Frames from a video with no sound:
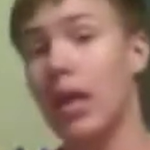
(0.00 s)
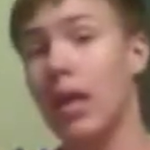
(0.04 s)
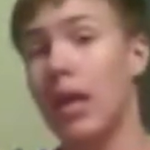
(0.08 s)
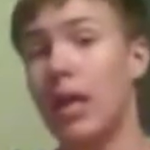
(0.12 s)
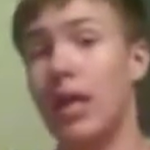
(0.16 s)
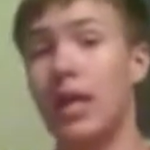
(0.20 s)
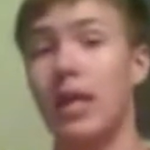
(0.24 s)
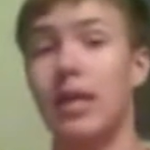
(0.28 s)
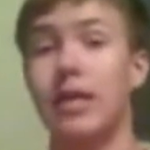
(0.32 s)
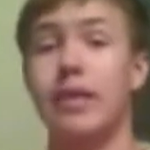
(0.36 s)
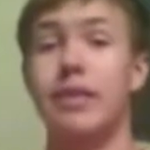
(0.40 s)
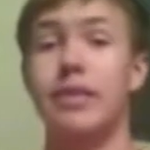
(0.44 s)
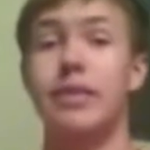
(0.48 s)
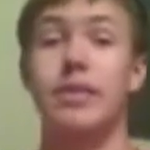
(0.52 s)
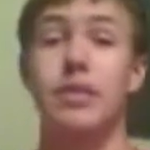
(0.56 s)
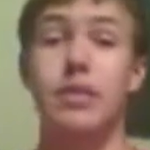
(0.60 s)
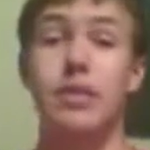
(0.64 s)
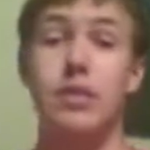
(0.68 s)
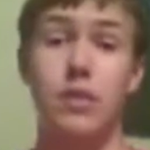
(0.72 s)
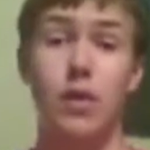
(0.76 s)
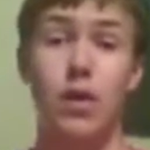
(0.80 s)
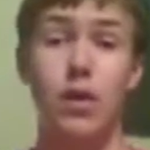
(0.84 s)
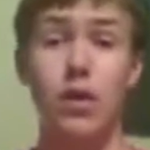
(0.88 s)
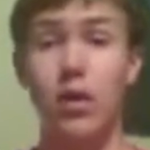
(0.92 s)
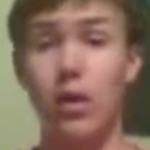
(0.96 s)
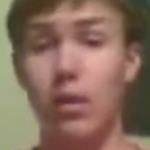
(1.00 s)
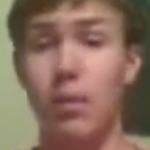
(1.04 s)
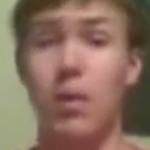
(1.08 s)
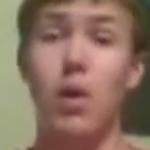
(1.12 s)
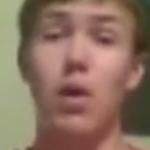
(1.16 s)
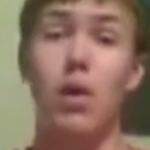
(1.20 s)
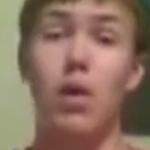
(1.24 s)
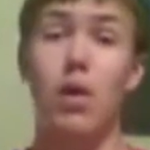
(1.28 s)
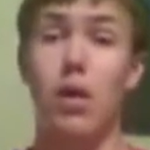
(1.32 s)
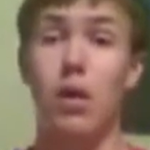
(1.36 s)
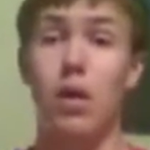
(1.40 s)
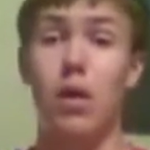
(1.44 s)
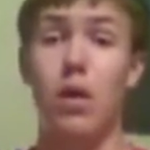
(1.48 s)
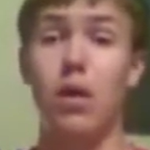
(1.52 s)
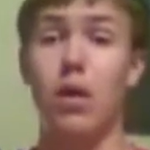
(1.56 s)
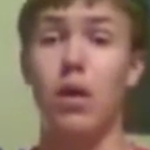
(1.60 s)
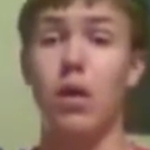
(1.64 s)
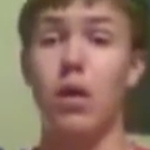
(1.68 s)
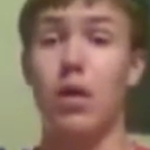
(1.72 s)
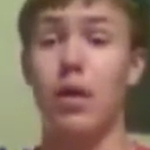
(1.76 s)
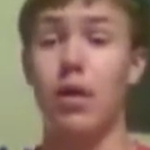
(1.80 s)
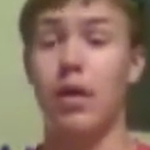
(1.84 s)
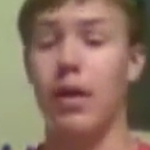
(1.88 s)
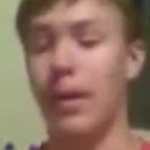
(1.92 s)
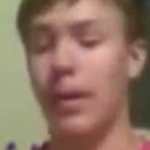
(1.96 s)
is
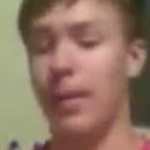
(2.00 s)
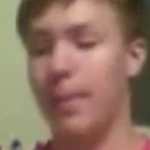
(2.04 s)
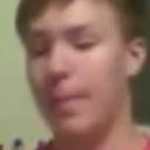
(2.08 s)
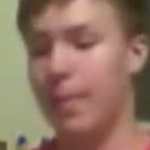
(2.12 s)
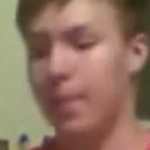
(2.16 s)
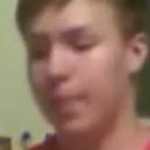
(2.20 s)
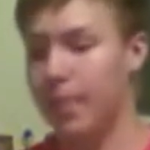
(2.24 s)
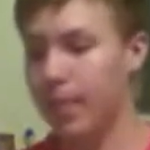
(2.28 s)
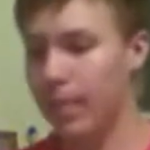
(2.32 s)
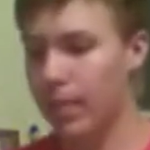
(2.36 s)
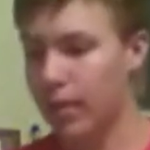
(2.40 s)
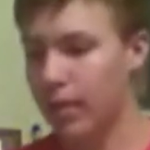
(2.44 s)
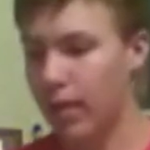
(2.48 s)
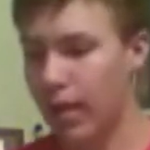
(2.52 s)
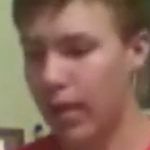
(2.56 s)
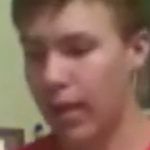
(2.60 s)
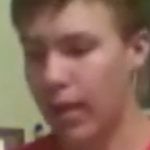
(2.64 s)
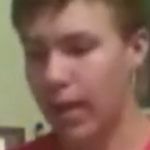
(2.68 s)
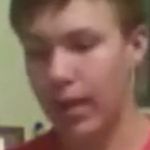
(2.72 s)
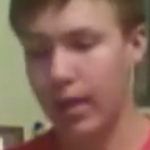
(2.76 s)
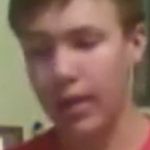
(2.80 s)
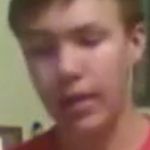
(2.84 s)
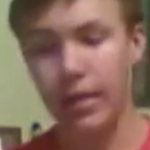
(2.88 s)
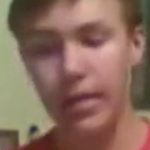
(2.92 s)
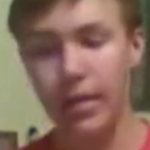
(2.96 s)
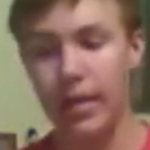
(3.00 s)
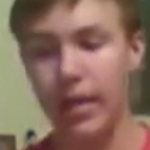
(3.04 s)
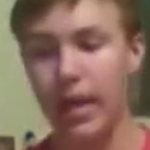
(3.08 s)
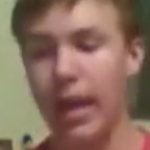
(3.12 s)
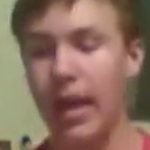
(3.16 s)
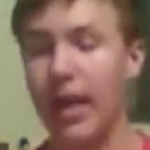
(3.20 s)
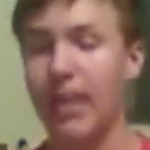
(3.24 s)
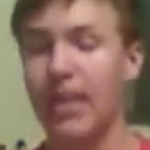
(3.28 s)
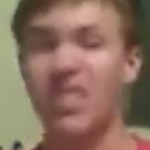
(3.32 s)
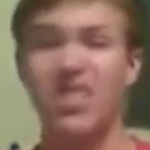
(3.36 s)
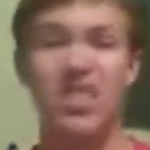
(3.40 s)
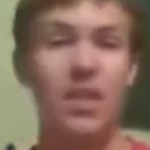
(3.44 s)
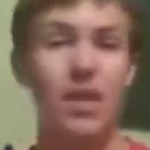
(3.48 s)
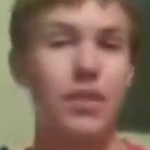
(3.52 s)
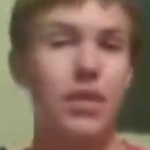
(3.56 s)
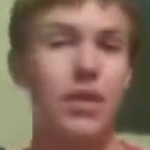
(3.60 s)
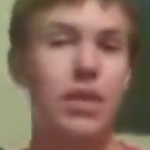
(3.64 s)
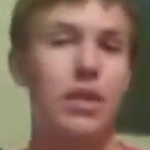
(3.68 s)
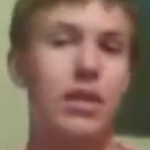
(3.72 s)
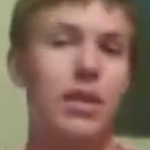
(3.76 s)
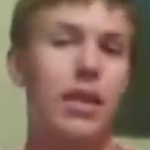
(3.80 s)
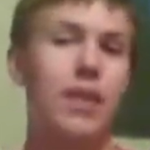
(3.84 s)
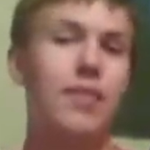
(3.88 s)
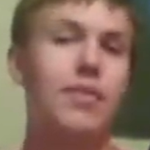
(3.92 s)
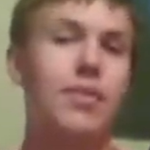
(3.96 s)
Thunderbird. And he has
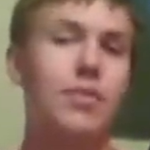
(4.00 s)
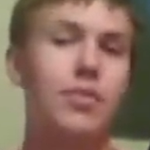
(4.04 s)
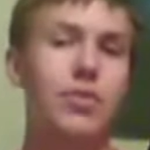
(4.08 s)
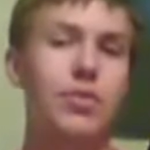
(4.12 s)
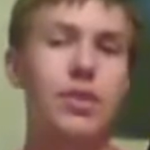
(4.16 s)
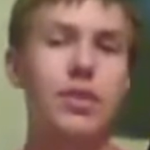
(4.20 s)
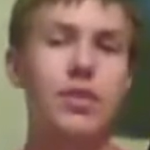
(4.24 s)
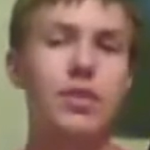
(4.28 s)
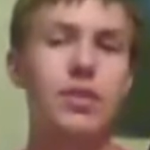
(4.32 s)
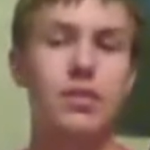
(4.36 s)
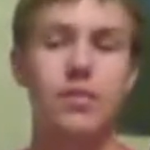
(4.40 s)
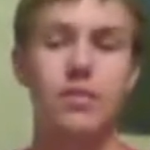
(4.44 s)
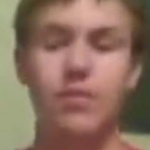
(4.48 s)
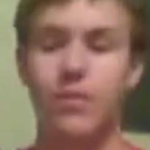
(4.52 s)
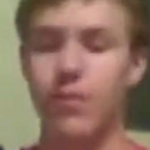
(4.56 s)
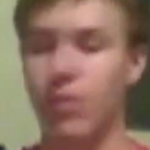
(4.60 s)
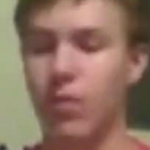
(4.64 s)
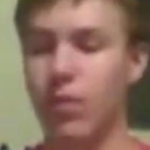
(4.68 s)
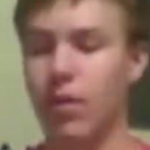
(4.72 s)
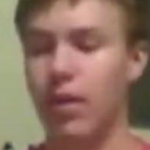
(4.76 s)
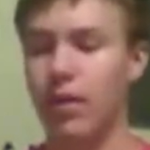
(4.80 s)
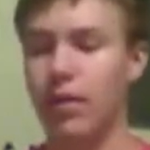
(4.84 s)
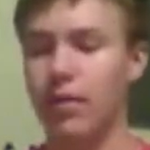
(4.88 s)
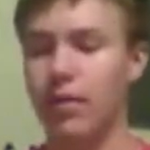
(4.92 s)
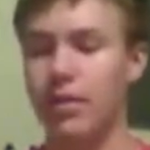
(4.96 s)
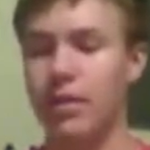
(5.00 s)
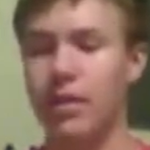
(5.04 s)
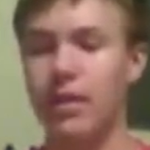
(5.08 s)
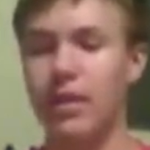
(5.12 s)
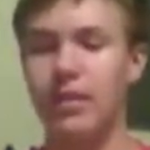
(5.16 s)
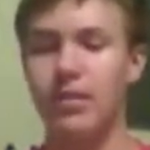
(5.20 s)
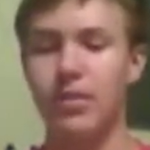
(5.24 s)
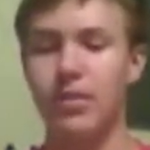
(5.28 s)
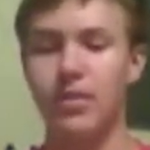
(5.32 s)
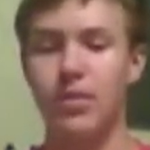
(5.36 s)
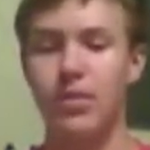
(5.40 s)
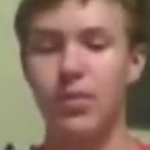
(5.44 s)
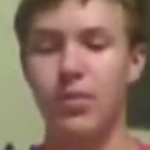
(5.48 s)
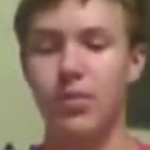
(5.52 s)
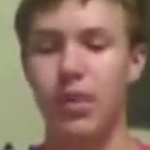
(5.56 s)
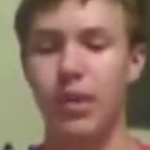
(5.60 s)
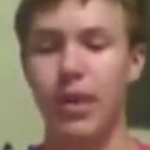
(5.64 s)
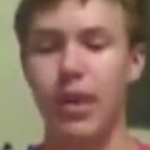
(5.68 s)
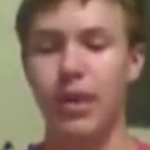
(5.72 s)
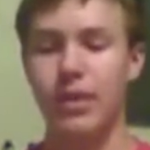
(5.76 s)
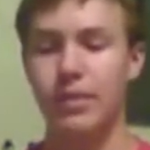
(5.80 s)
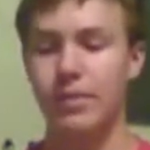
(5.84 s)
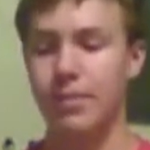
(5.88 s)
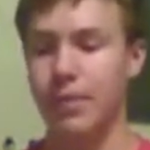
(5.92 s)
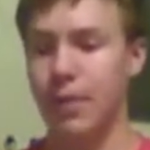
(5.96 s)
17 levels released, 4 LTDs, and 3
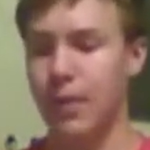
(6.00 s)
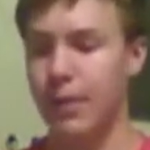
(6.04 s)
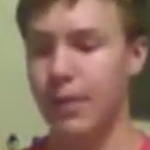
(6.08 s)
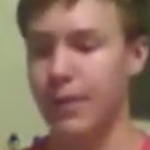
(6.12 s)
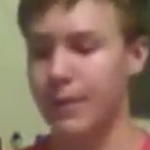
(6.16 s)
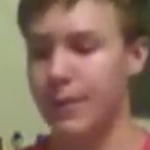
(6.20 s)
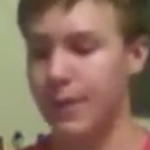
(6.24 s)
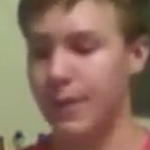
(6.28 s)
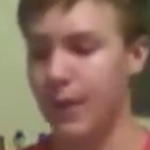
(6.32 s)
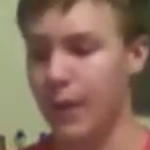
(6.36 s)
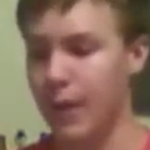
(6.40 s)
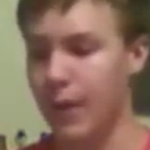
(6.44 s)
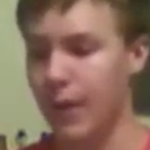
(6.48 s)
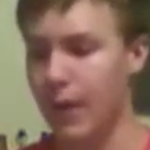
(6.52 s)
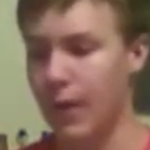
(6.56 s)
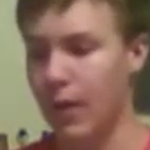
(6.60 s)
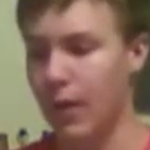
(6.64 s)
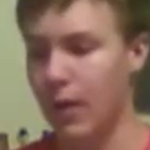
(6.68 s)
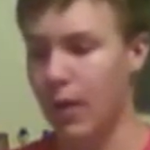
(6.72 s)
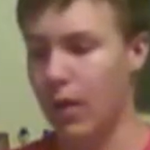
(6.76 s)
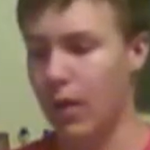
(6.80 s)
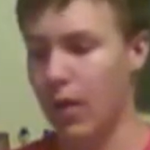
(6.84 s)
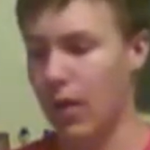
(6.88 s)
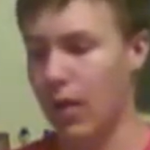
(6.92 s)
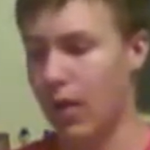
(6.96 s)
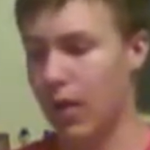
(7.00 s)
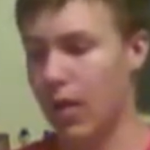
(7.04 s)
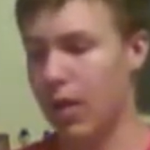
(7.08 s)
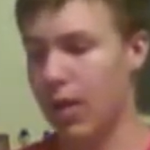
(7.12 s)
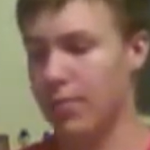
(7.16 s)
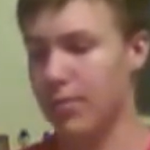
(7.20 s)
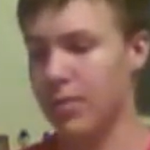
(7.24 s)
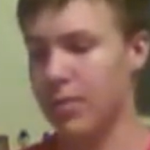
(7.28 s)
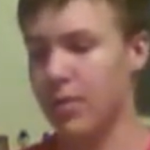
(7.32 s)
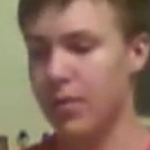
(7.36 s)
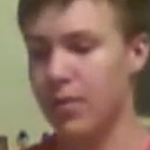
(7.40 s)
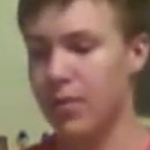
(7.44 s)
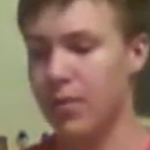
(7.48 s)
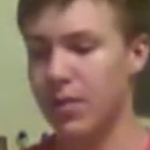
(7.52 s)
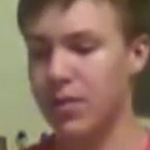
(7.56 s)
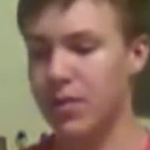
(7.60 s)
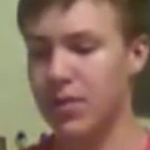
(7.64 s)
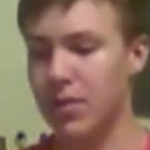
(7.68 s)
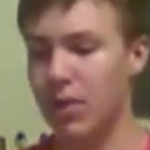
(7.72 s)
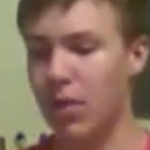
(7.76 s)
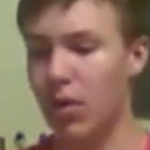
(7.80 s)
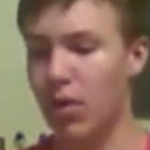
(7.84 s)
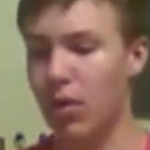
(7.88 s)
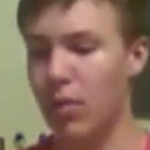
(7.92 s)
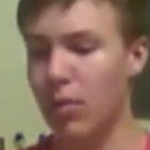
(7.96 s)
XPs. Some of his
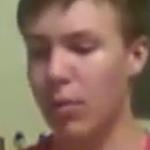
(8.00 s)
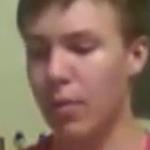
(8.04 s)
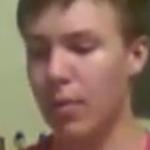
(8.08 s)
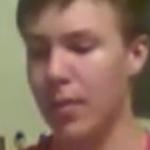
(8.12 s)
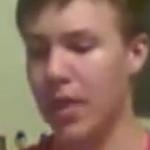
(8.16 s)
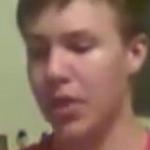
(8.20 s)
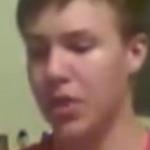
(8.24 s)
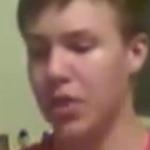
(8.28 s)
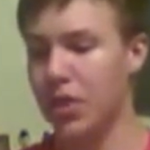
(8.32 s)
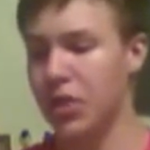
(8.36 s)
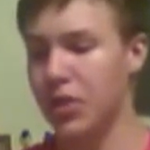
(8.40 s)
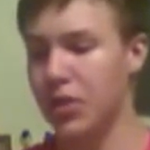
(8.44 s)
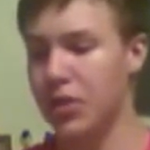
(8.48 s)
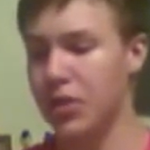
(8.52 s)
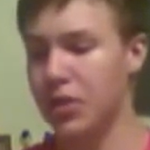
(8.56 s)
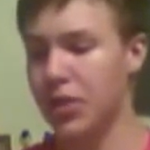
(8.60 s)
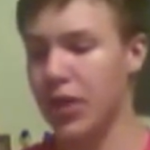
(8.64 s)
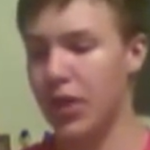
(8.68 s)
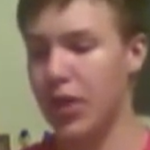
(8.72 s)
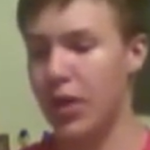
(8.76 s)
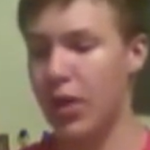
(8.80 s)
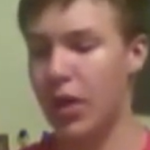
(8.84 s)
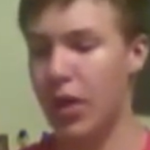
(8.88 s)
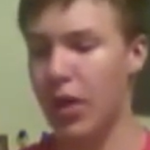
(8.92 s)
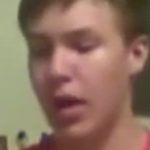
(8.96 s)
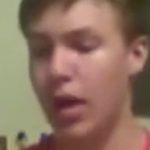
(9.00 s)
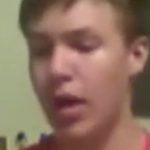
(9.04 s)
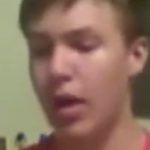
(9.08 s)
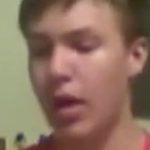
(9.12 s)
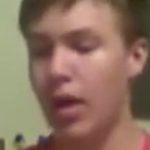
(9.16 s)
notable mentions are